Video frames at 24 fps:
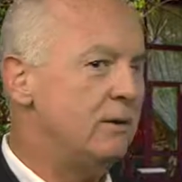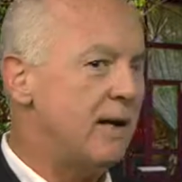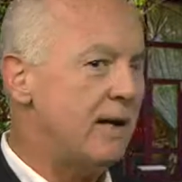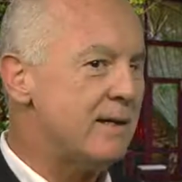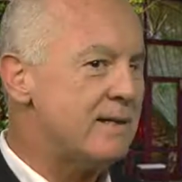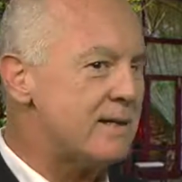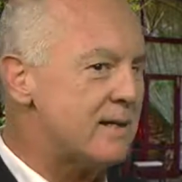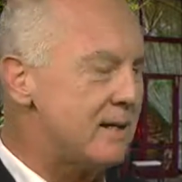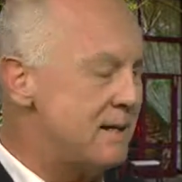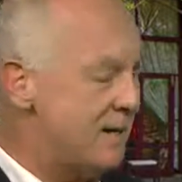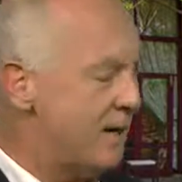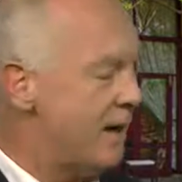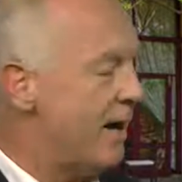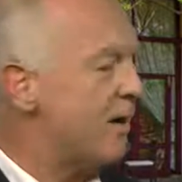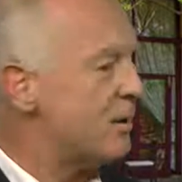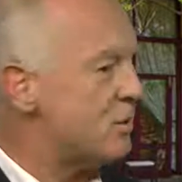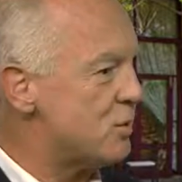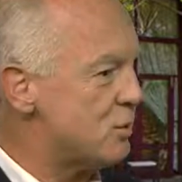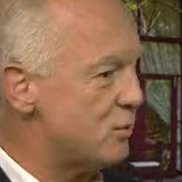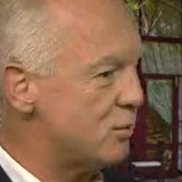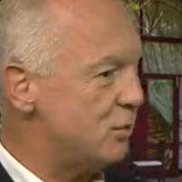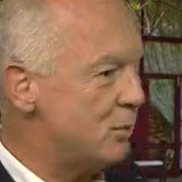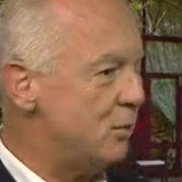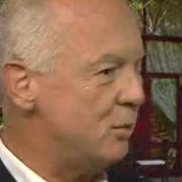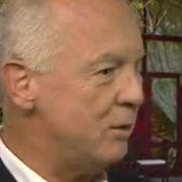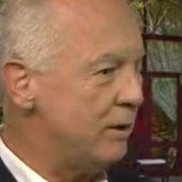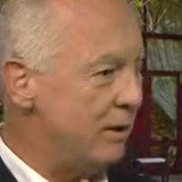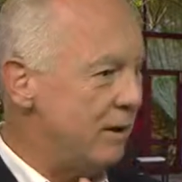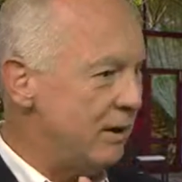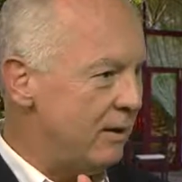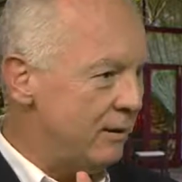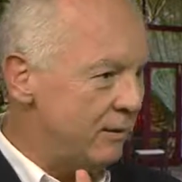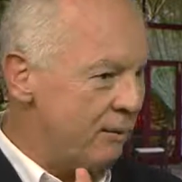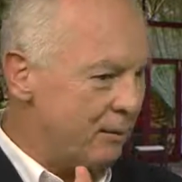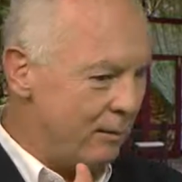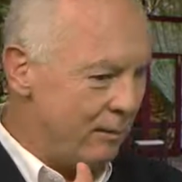That's a natural
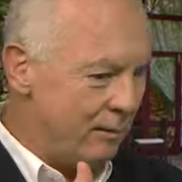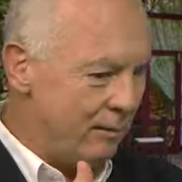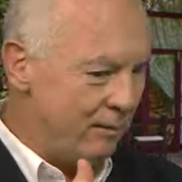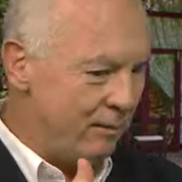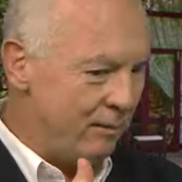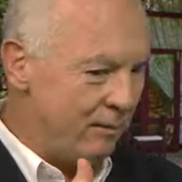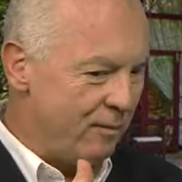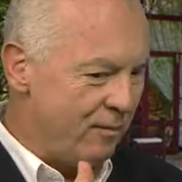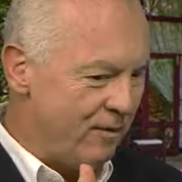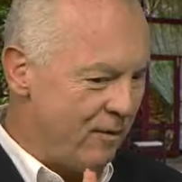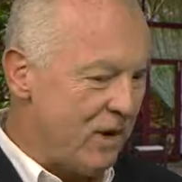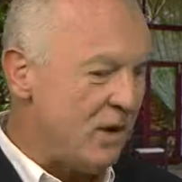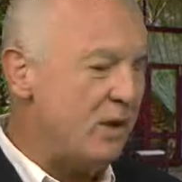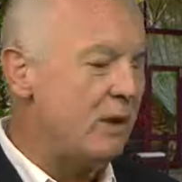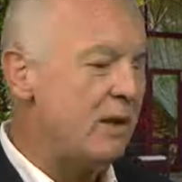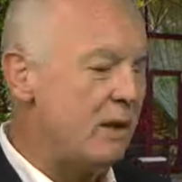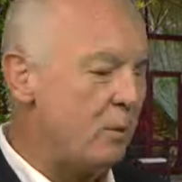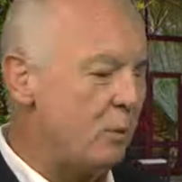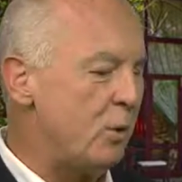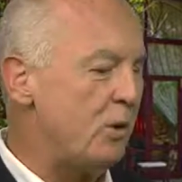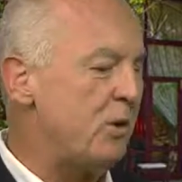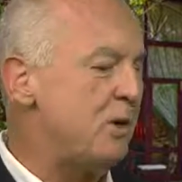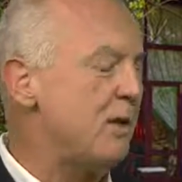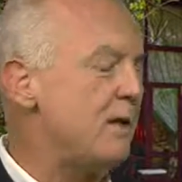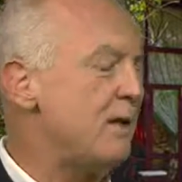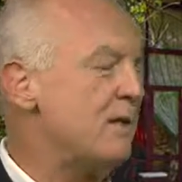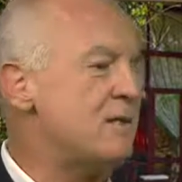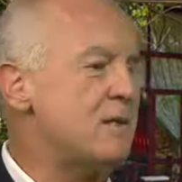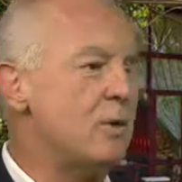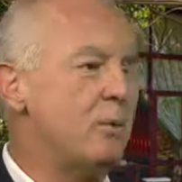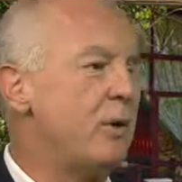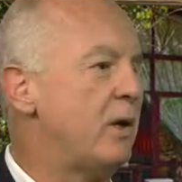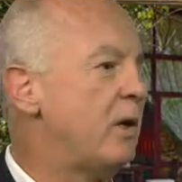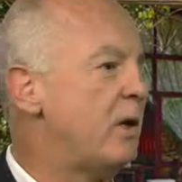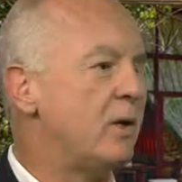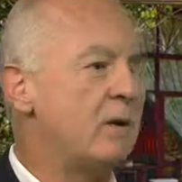feeling within
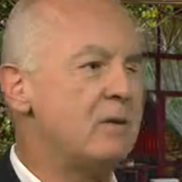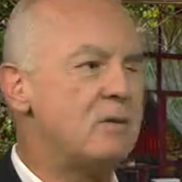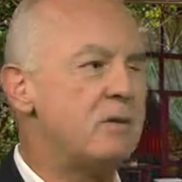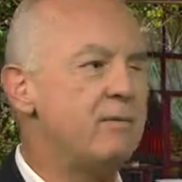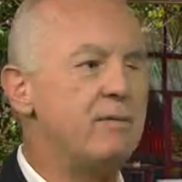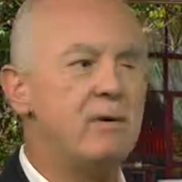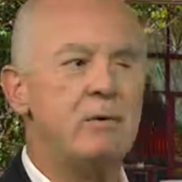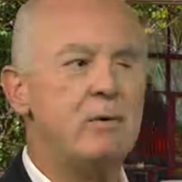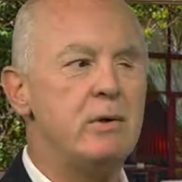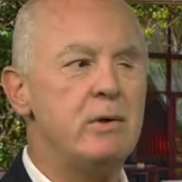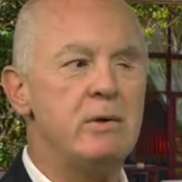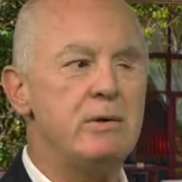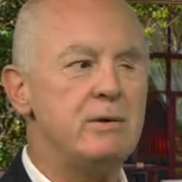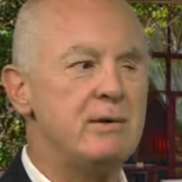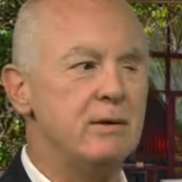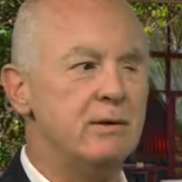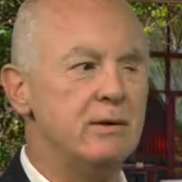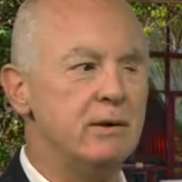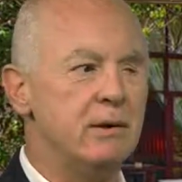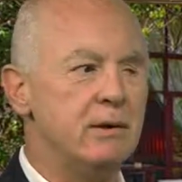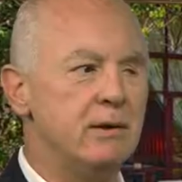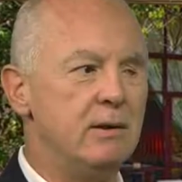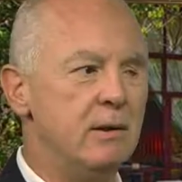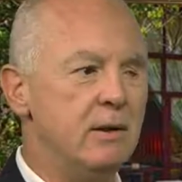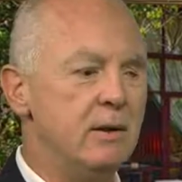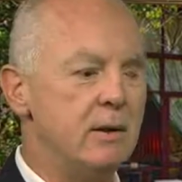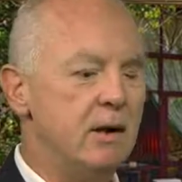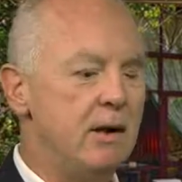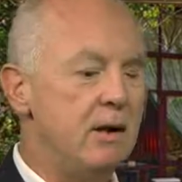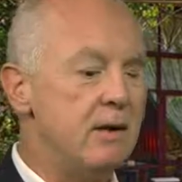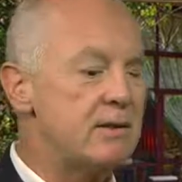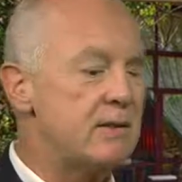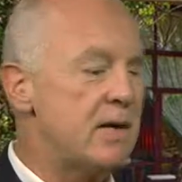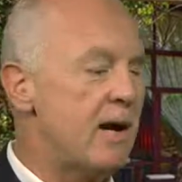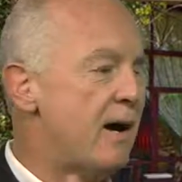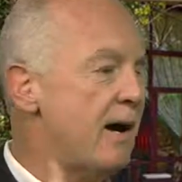us that we connect to very easily.
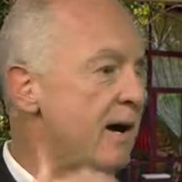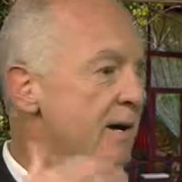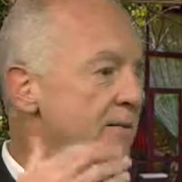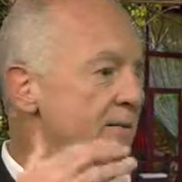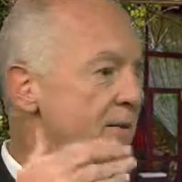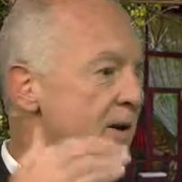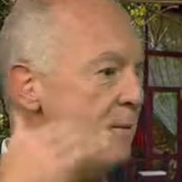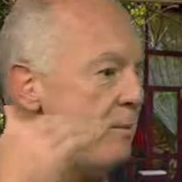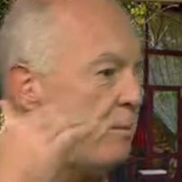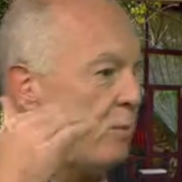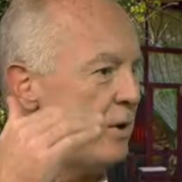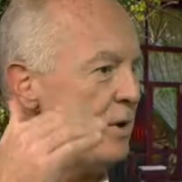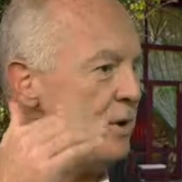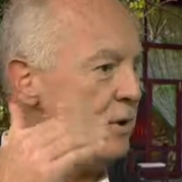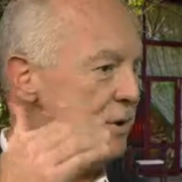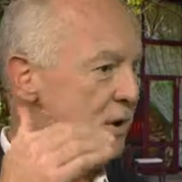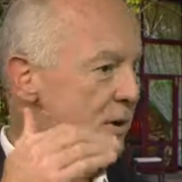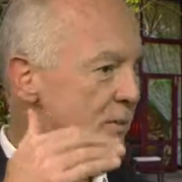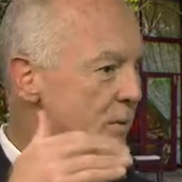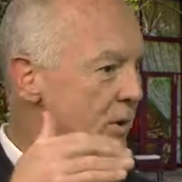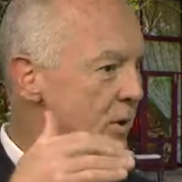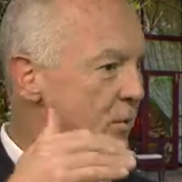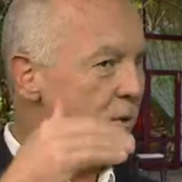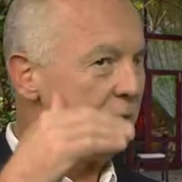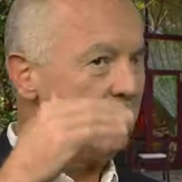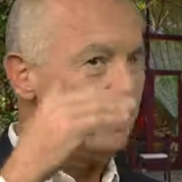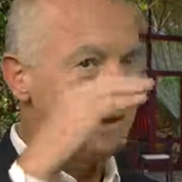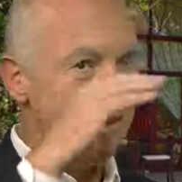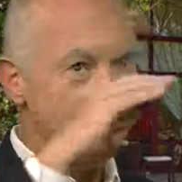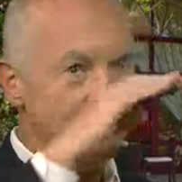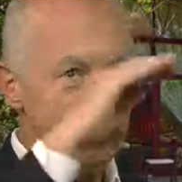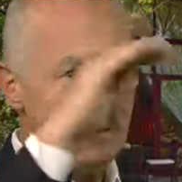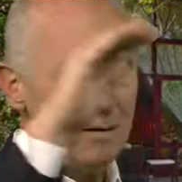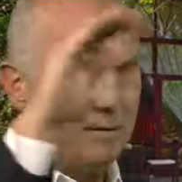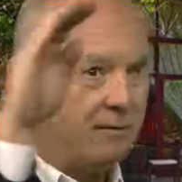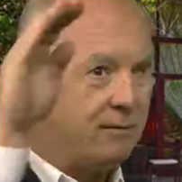And it's a high vibration up there with
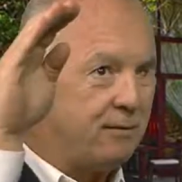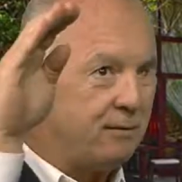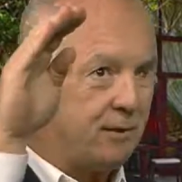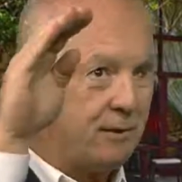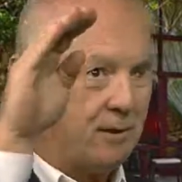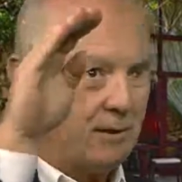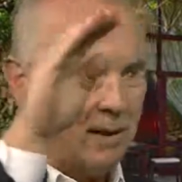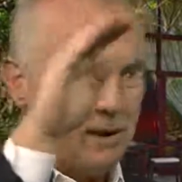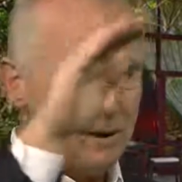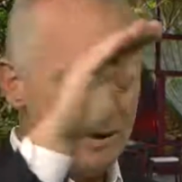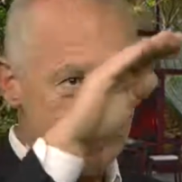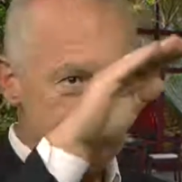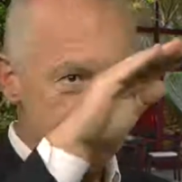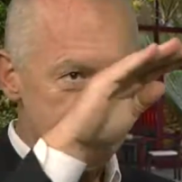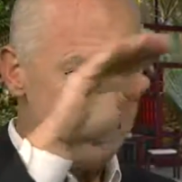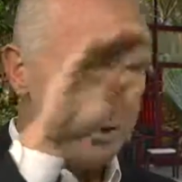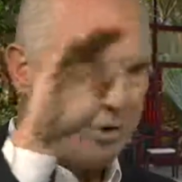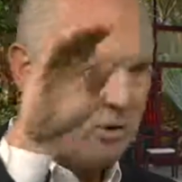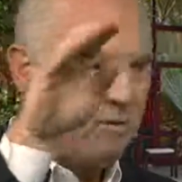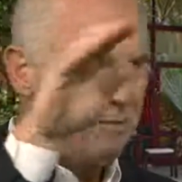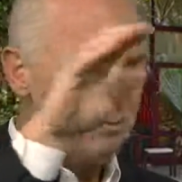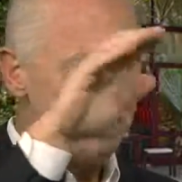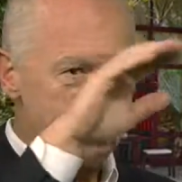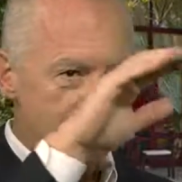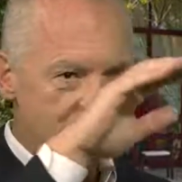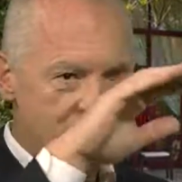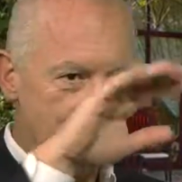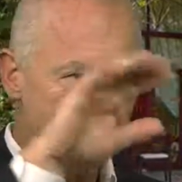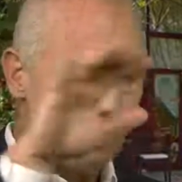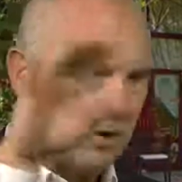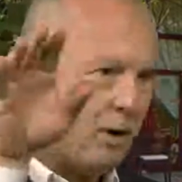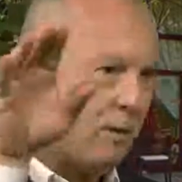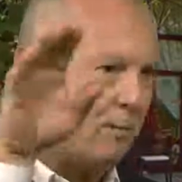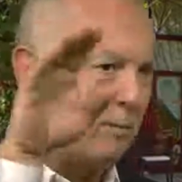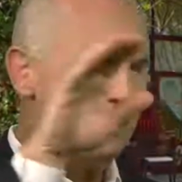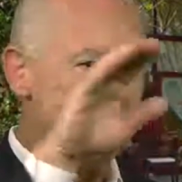love, and then it's achievement
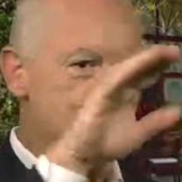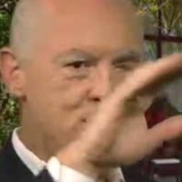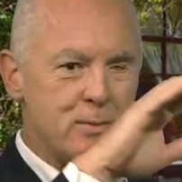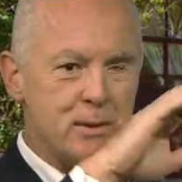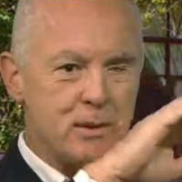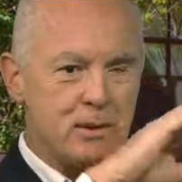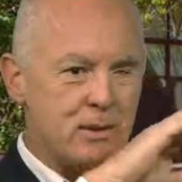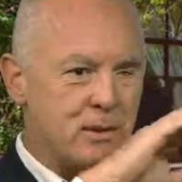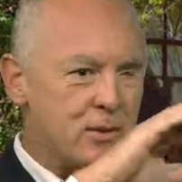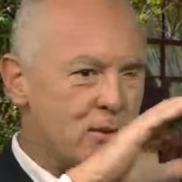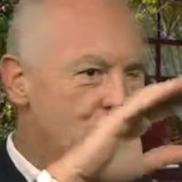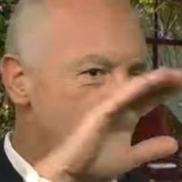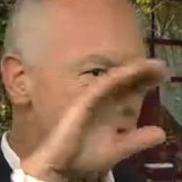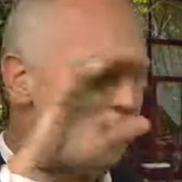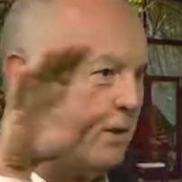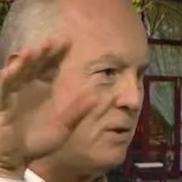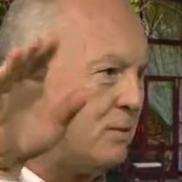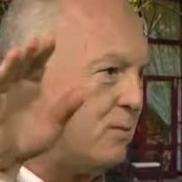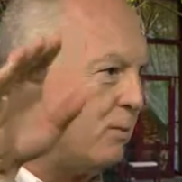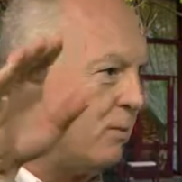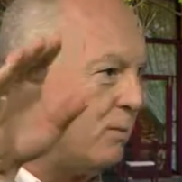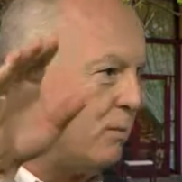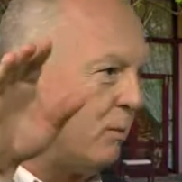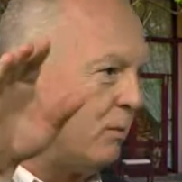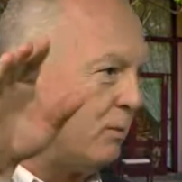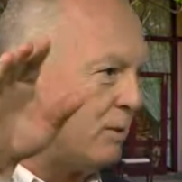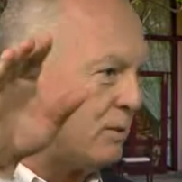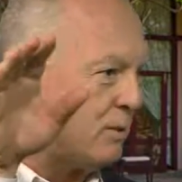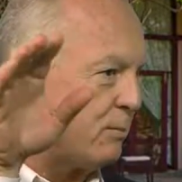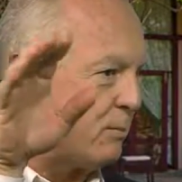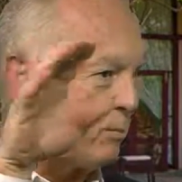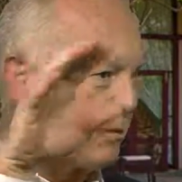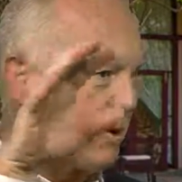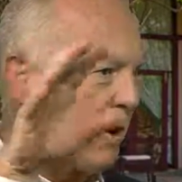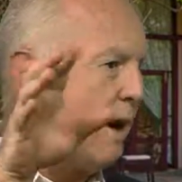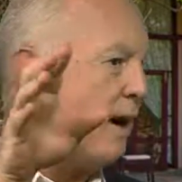and accomplishment and all these
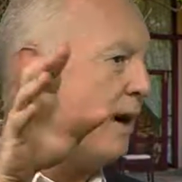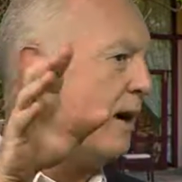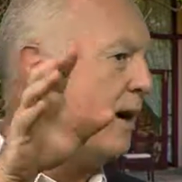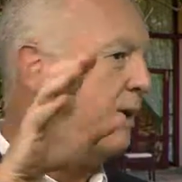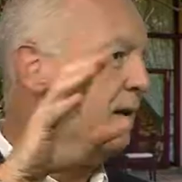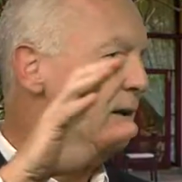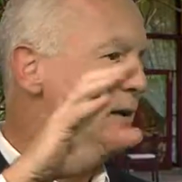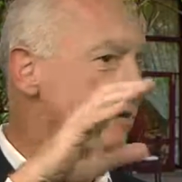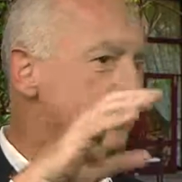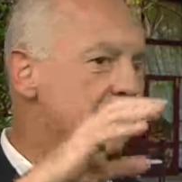moments of pride.